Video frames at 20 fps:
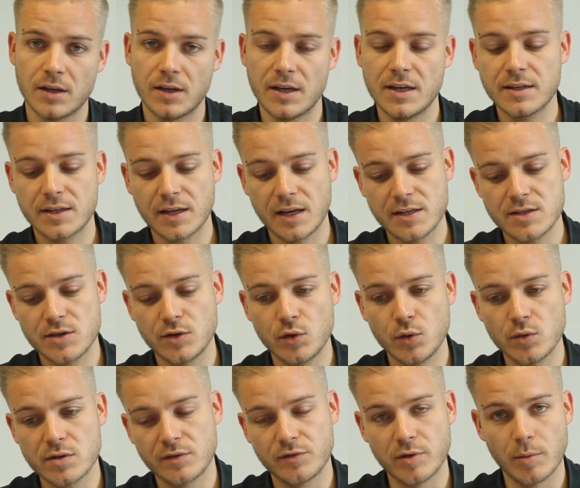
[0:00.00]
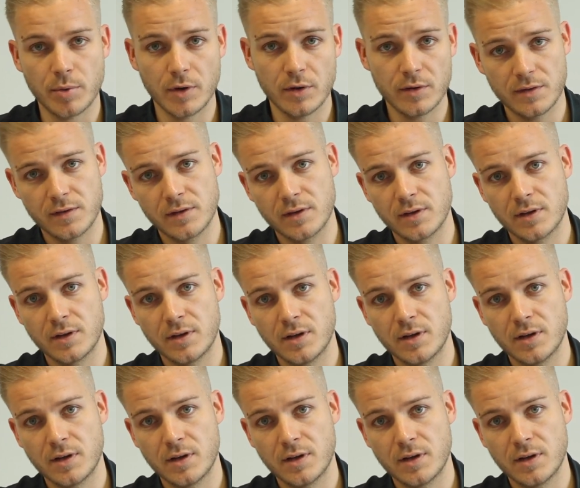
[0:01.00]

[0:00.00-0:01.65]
In case you use it for both,